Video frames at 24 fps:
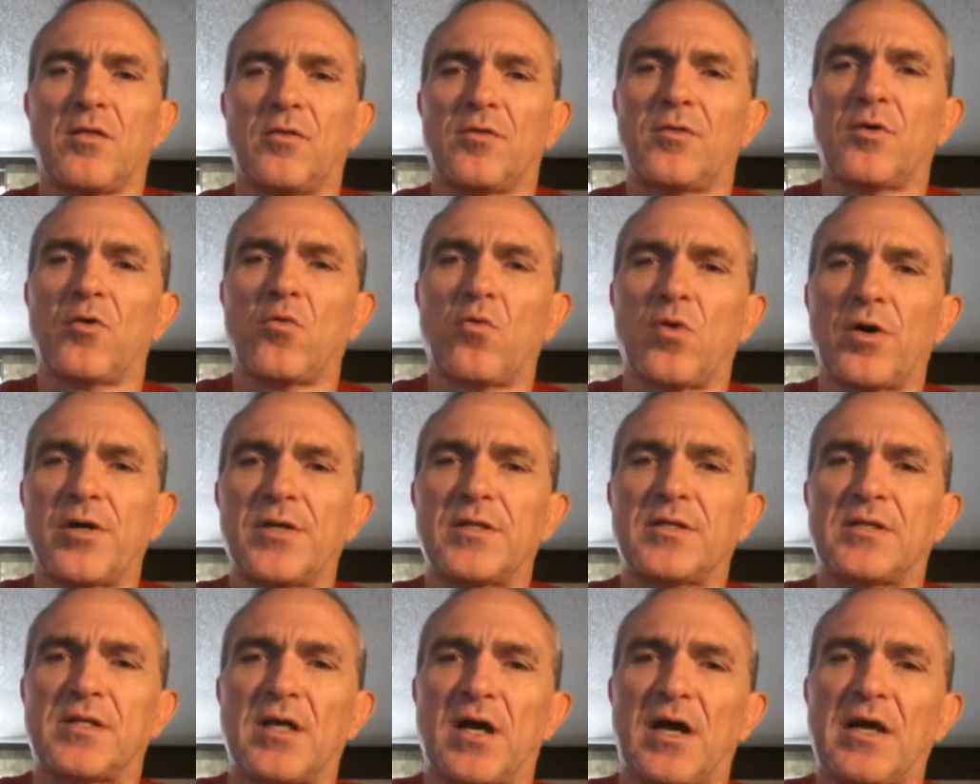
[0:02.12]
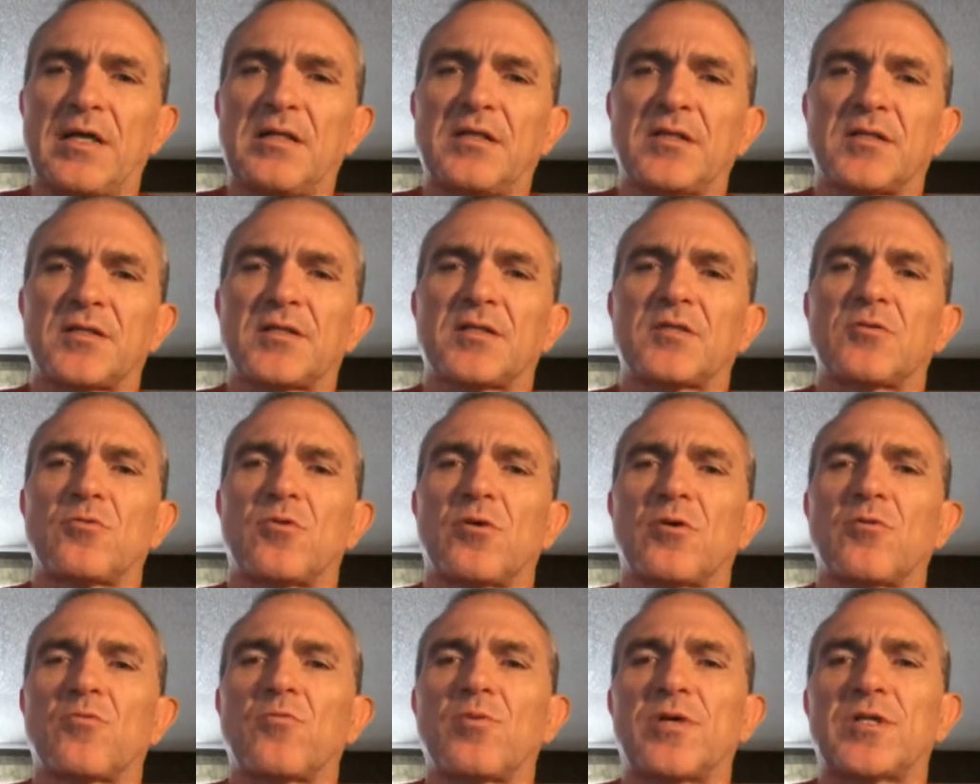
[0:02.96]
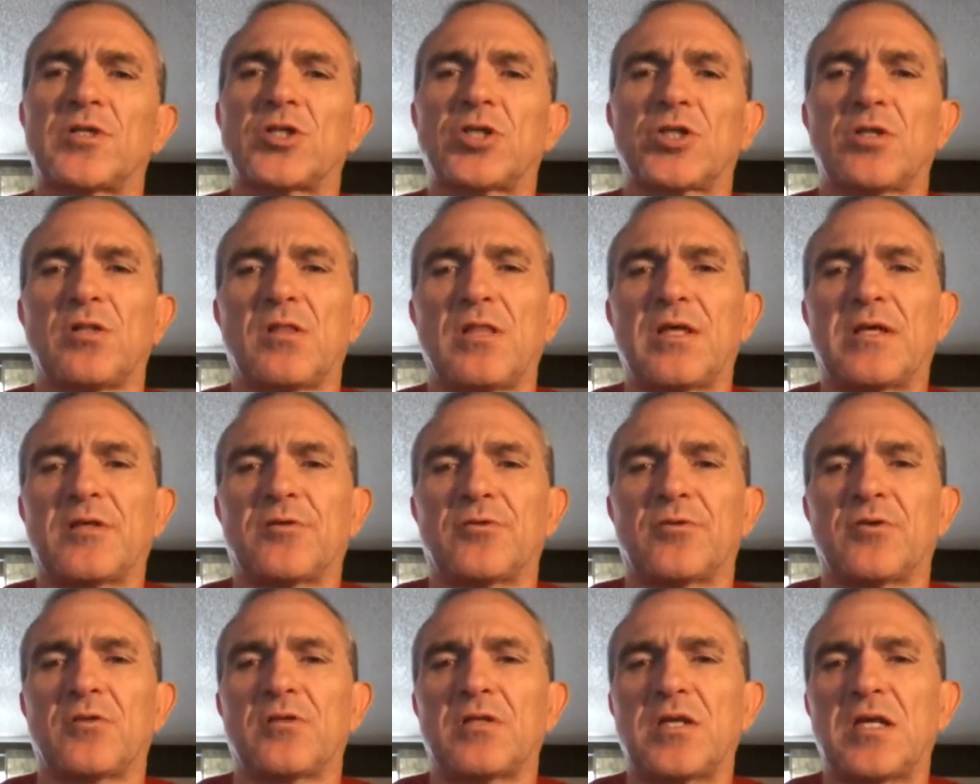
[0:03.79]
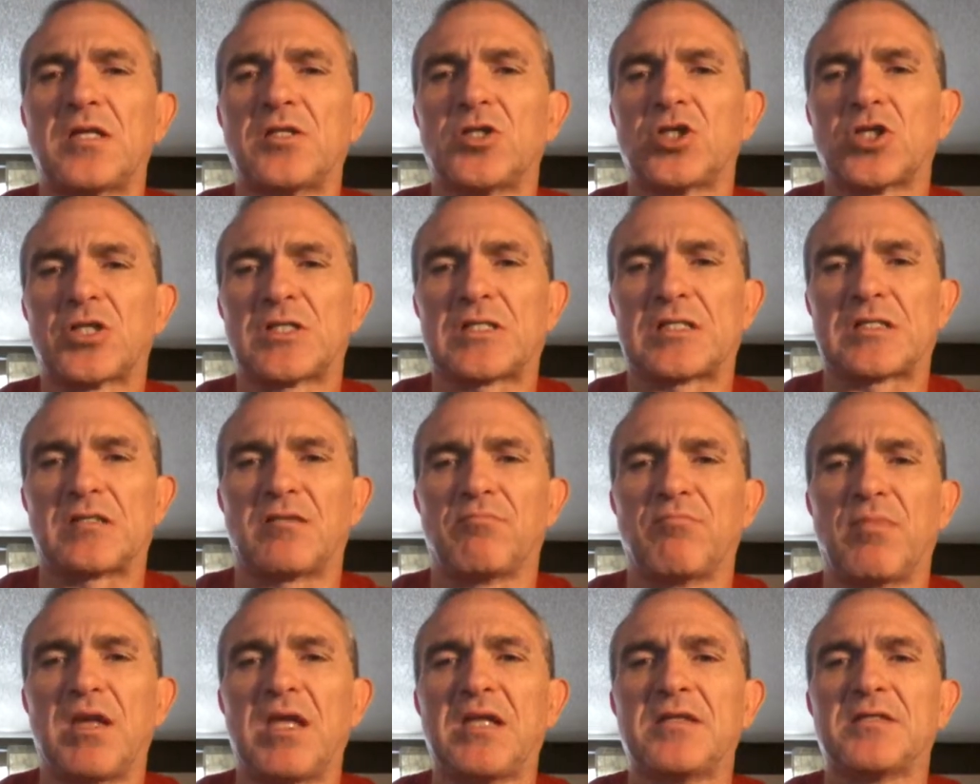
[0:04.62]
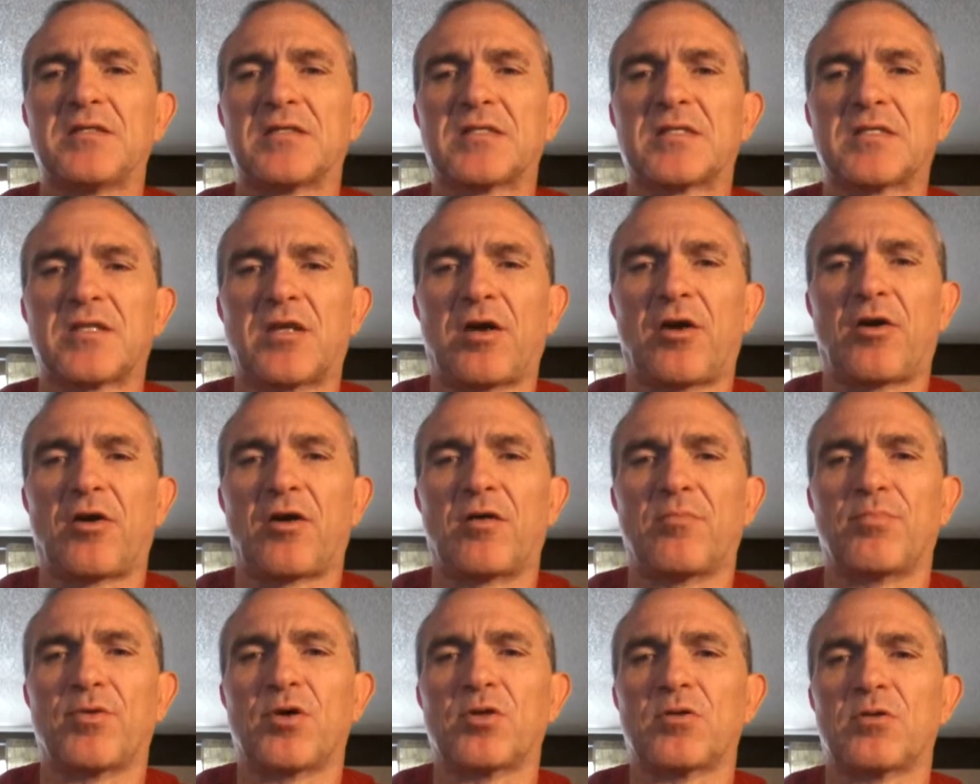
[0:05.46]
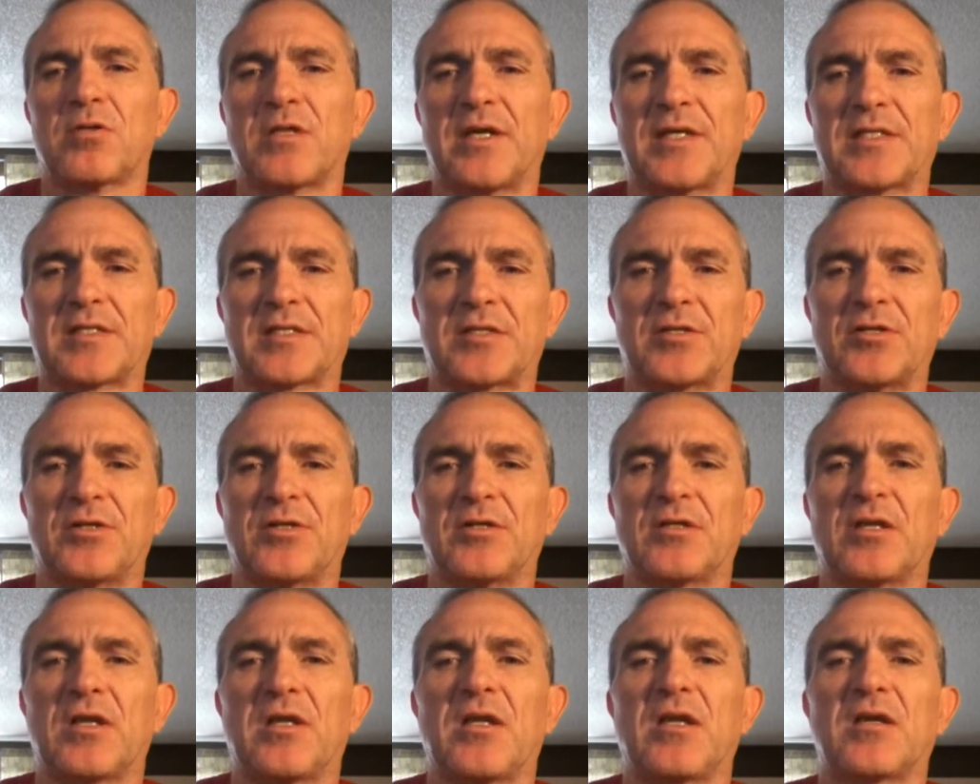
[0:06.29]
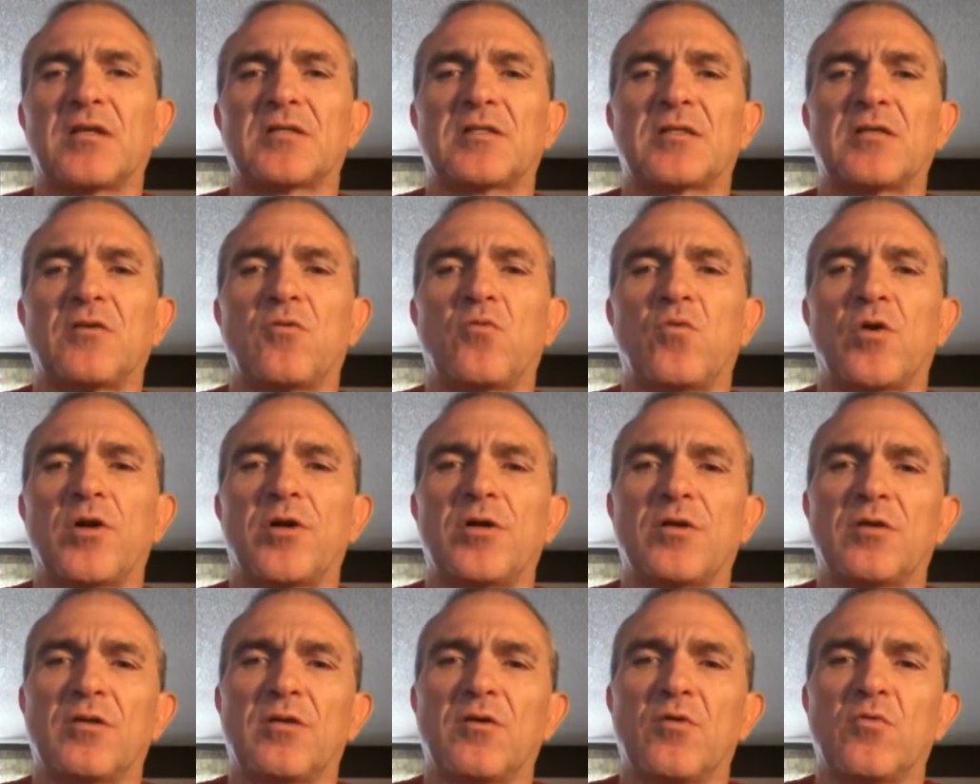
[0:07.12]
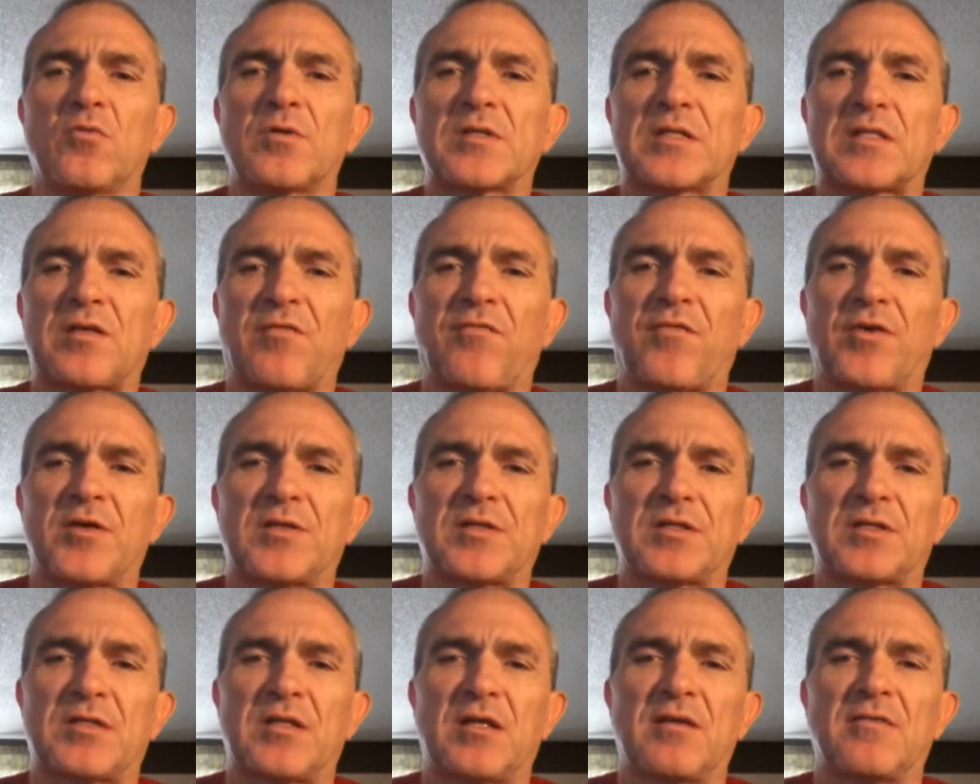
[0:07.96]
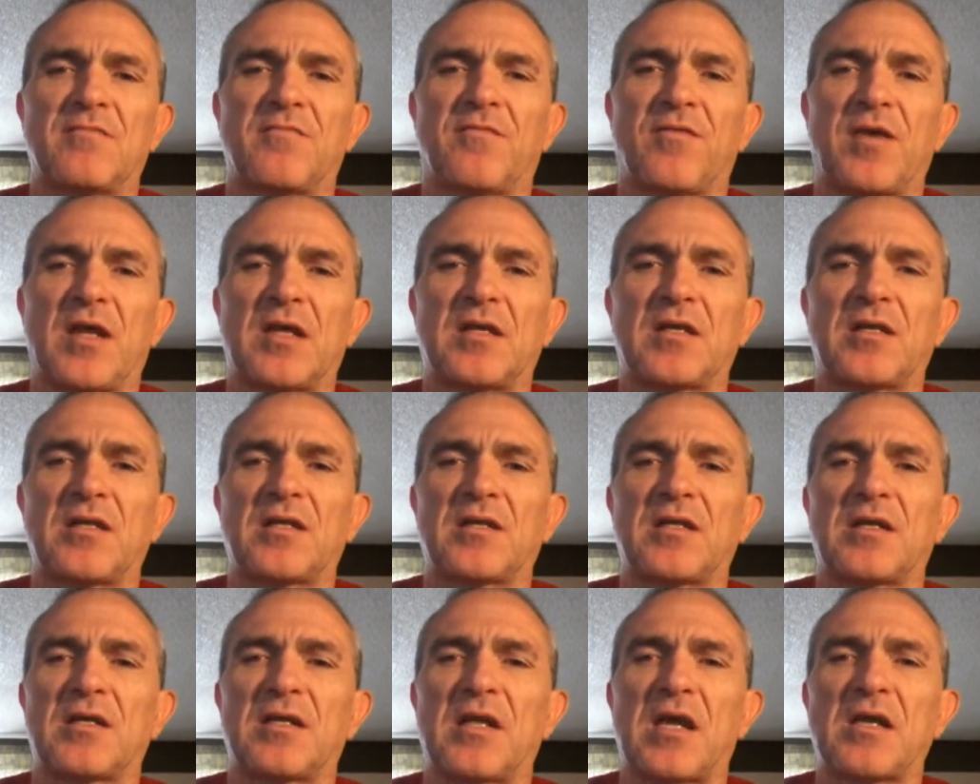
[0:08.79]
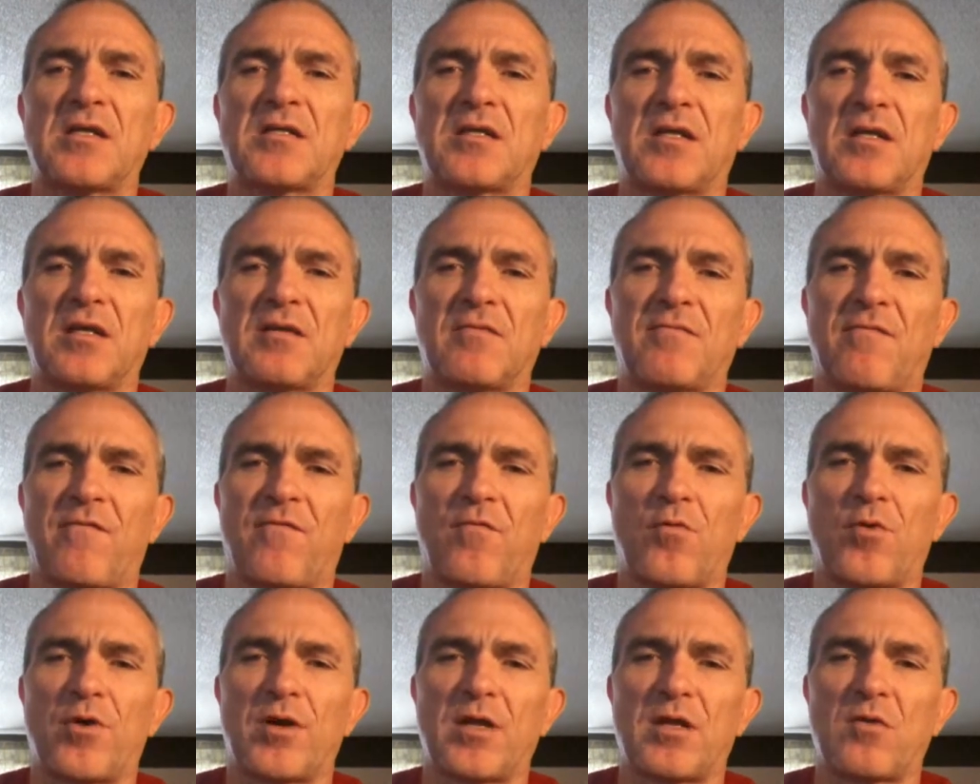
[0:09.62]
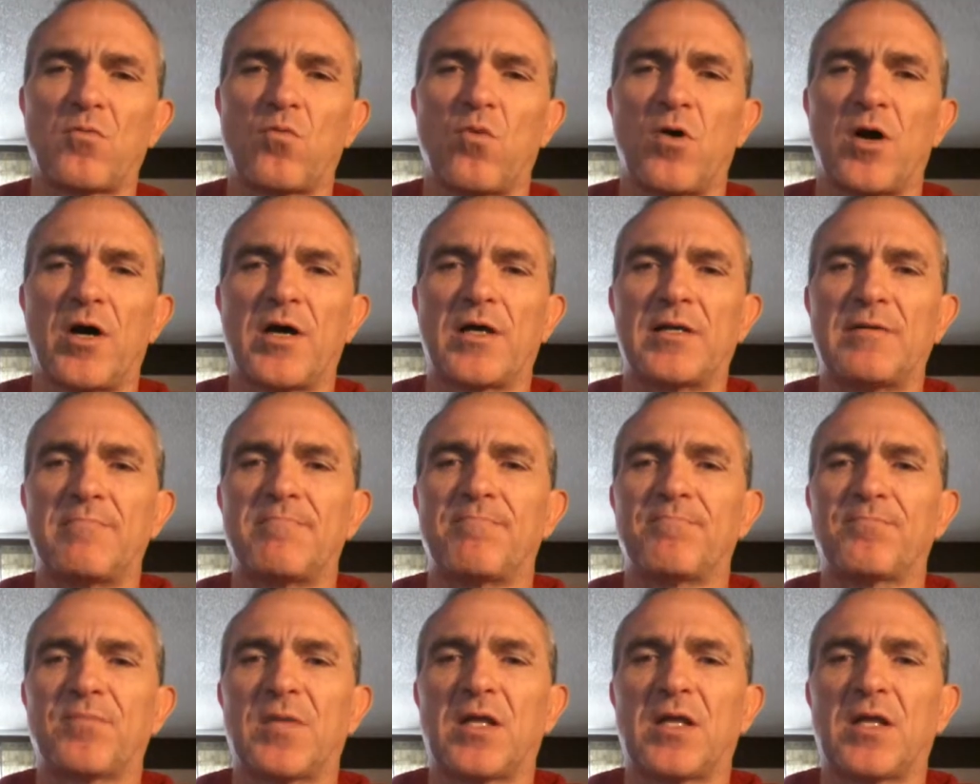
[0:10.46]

The word dinosaur, which literally just means terrible lizard, is a word that was first invented in 1841.